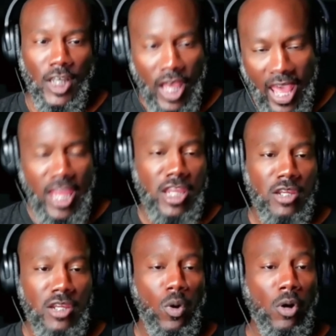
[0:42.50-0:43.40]
Hey,
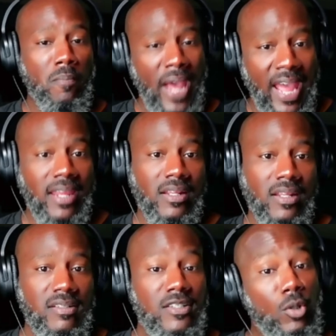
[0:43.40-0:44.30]
welcome back
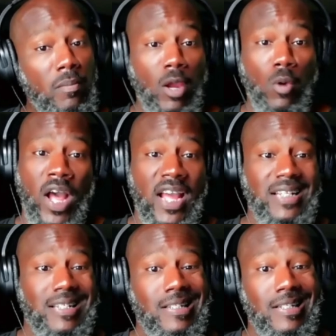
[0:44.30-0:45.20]
to Man Wise.
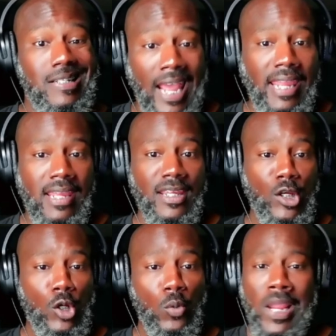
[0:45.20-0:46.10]
And today,
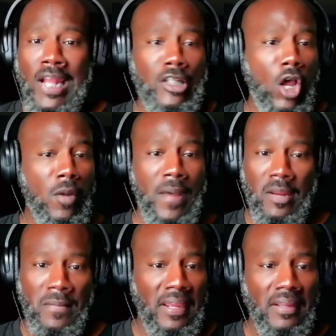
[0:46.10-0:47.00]
we got to talk about it,
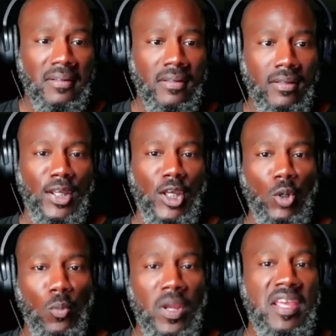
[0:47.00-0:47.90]
man.
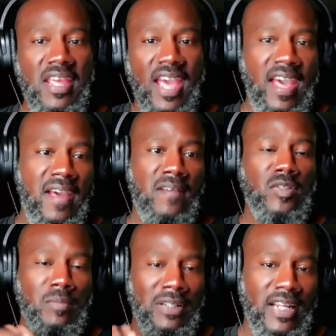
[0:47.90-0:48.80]
We have
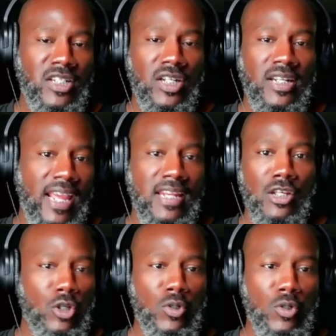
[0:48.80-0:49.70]
some Election Day news.